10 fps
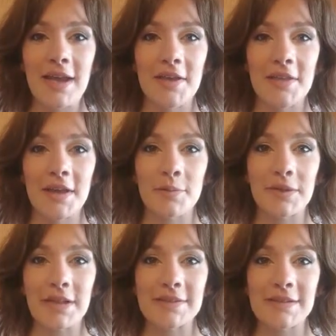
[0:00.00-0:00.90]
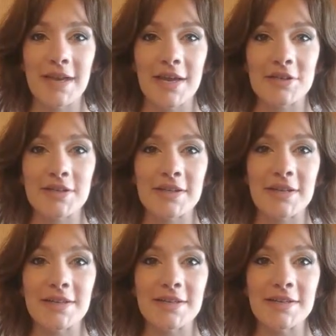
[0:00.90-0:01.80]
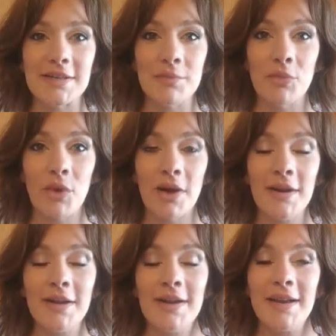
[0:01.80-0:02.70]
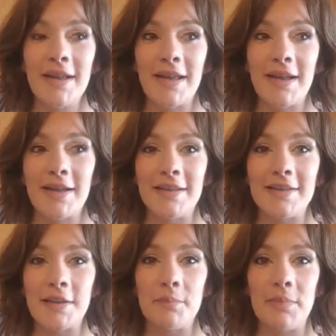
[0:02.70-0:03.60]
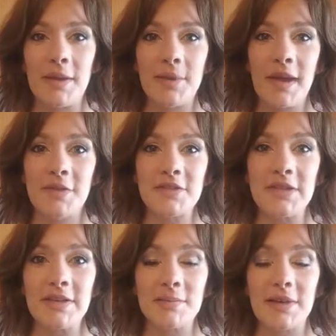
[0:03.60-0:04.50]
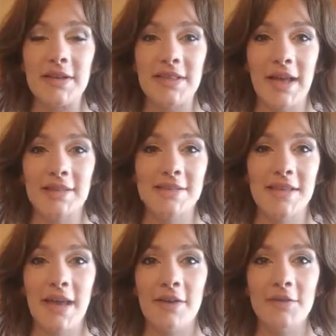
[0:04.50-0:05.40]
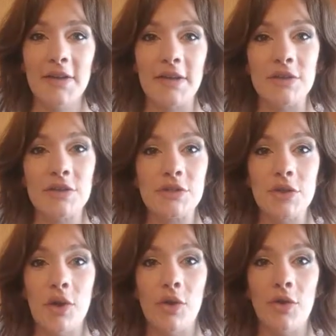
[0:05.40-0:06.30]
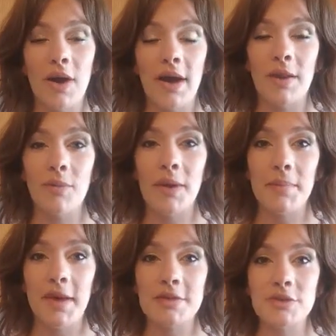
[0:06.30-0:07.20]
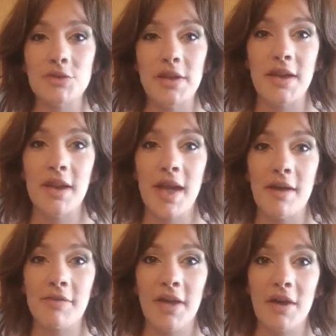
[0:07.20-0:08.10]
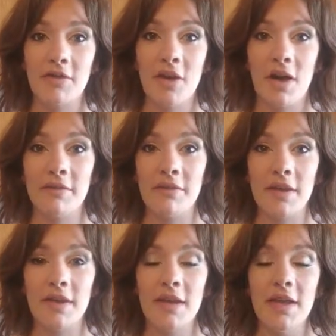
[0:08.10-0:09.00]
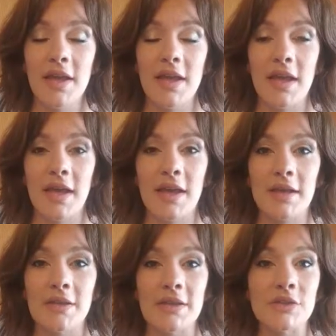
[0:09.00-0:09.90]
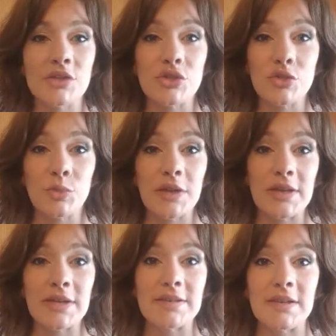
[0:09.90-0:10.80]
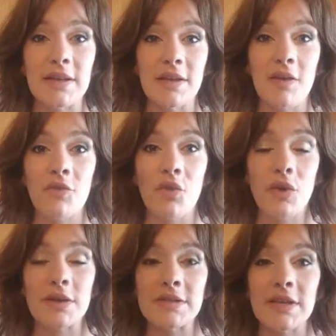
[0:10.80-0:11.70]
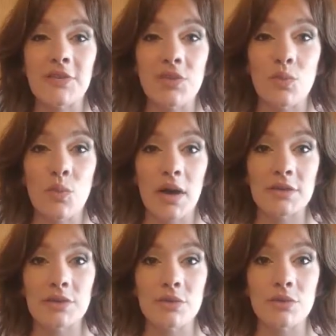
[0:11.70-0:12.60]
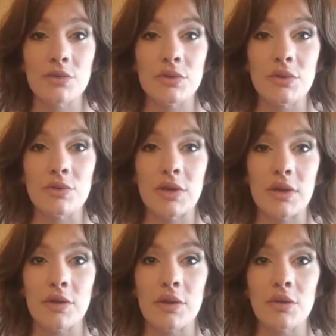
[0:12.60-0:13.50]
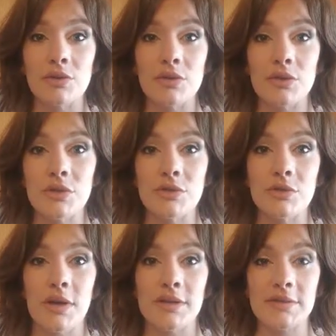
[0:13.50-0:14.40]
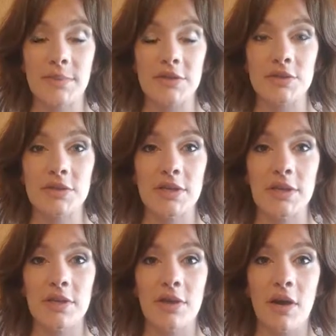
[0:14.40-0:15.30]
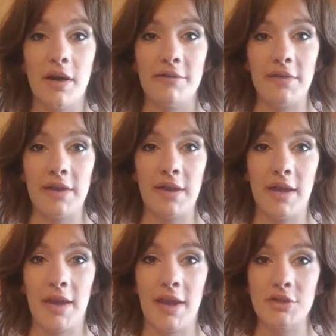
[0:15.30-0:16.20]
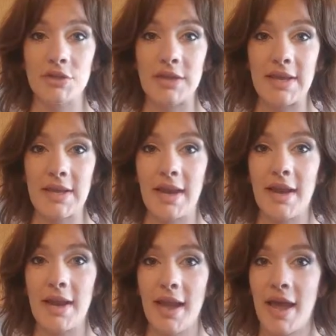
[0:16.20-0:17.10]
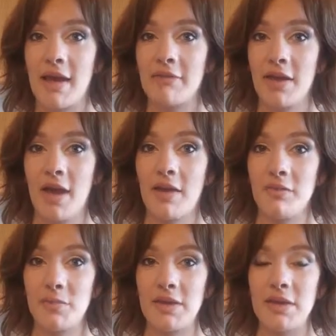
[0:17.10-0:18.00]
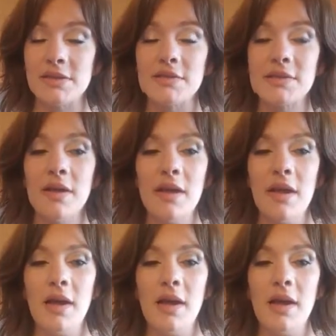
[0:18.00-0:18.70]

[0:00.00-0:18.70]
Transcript: and then I realized that I just needed to sleep more and maybe have a little bit less caffeine. So I went back to drinking half caff coffee and it's super easy. Of course, if you want to, you can go to a specialty coffee and actually get half caff beans.